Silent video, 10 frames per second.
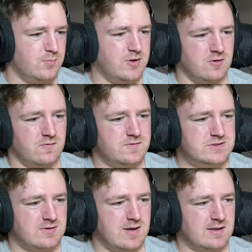Pure
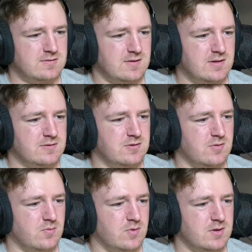strength right there.
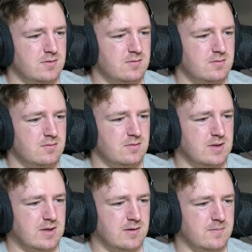2-1.
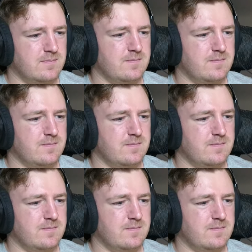Yeah.